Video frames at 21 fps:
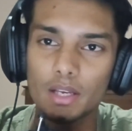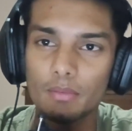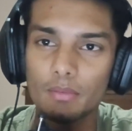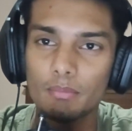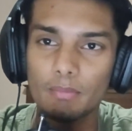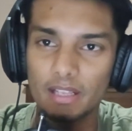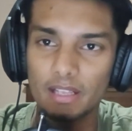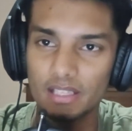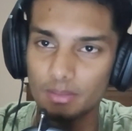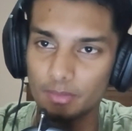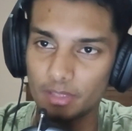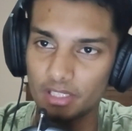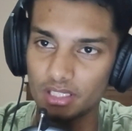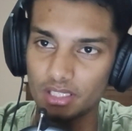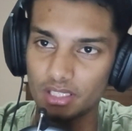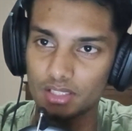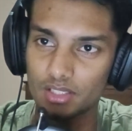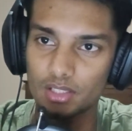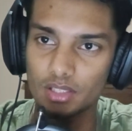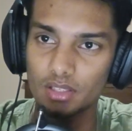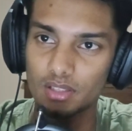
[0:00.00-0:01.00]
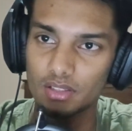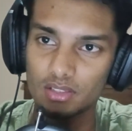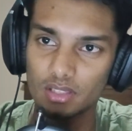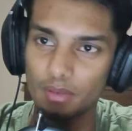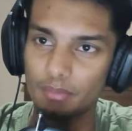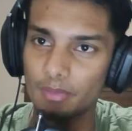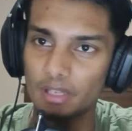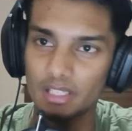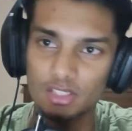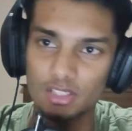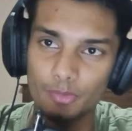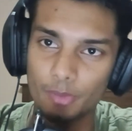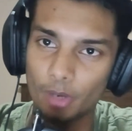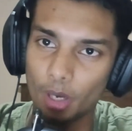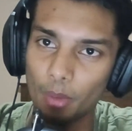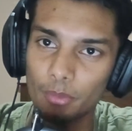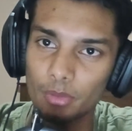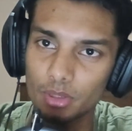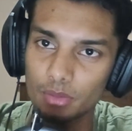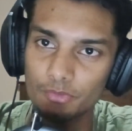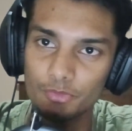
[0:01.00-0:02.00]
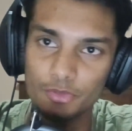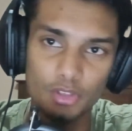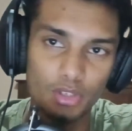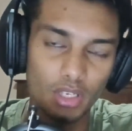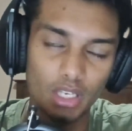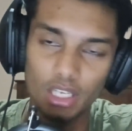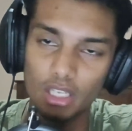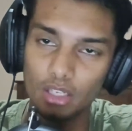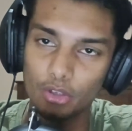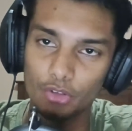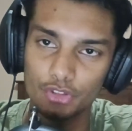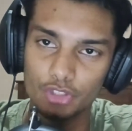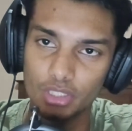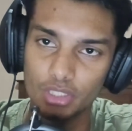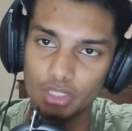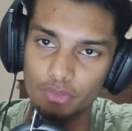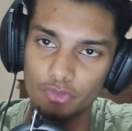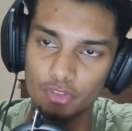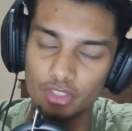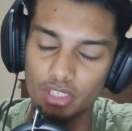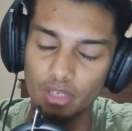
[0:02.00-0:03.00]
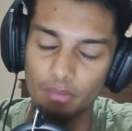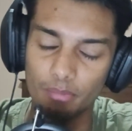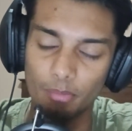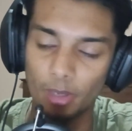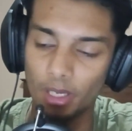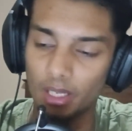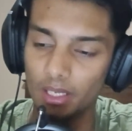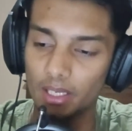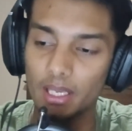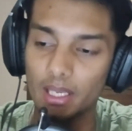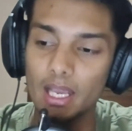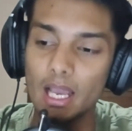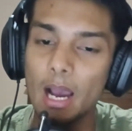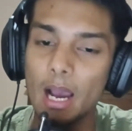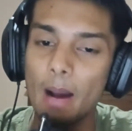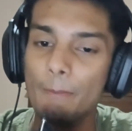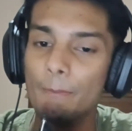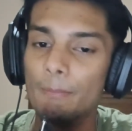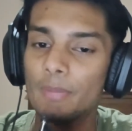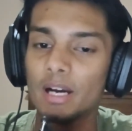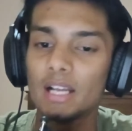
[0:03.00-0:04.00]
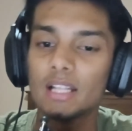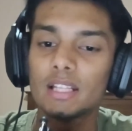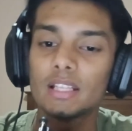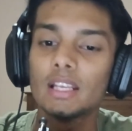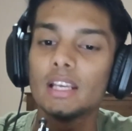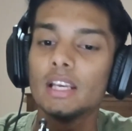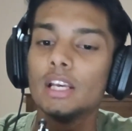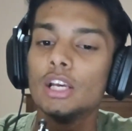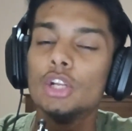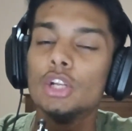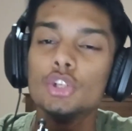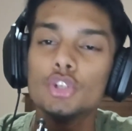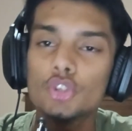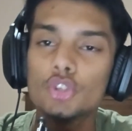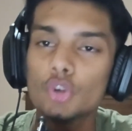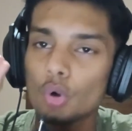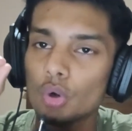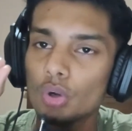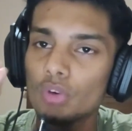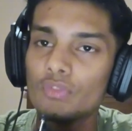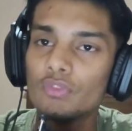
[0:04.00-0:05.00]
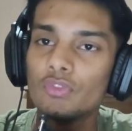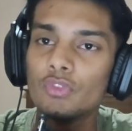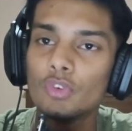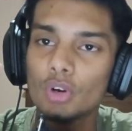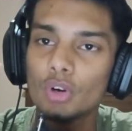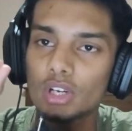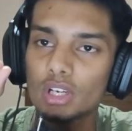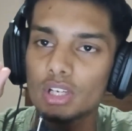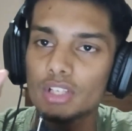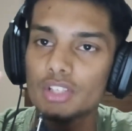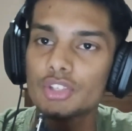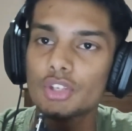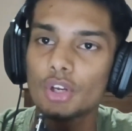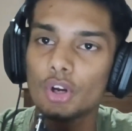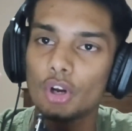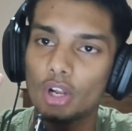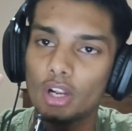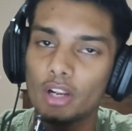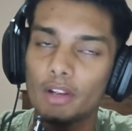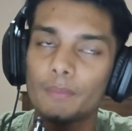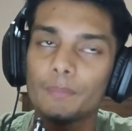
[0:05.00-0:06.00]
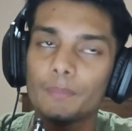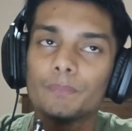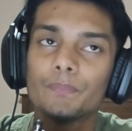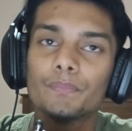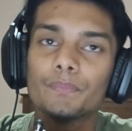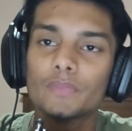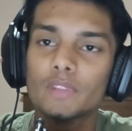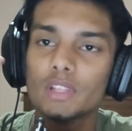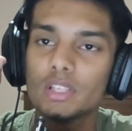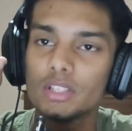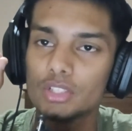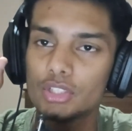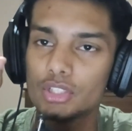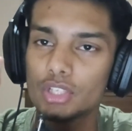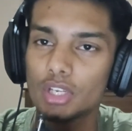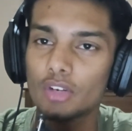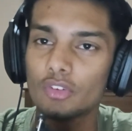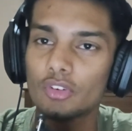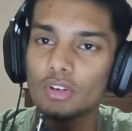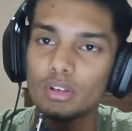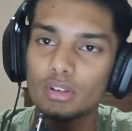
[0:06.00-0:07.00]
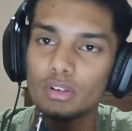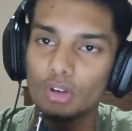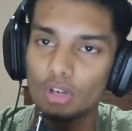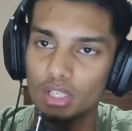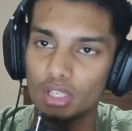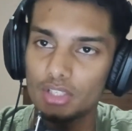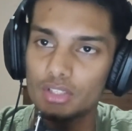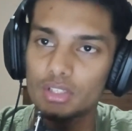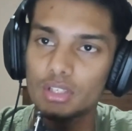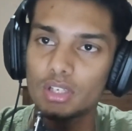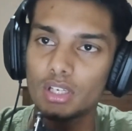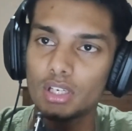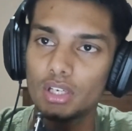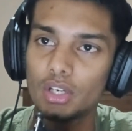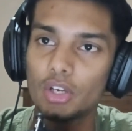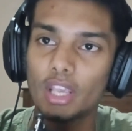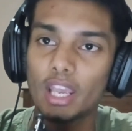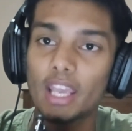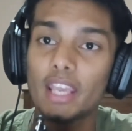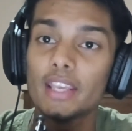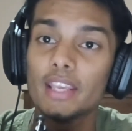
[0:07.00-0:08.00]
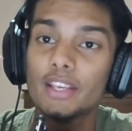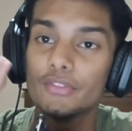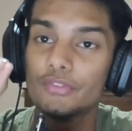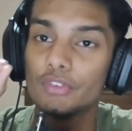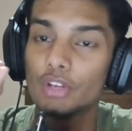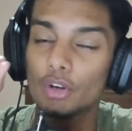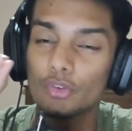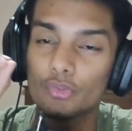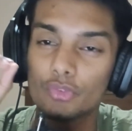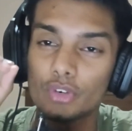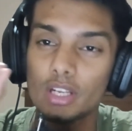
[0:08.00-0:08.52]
mathematics, some maths problems in logical reasoning part. But don't focus on general knowledge. Okay, if you're in